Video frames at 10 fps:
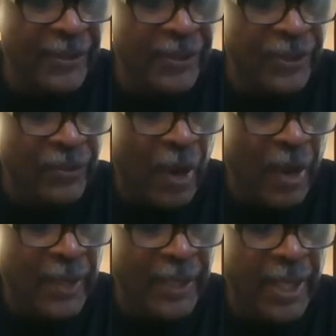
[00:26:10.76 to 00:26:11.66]
is
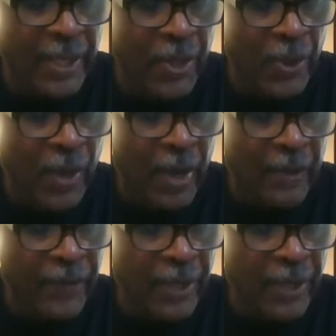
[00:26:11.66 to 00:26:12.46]
strong that they knew of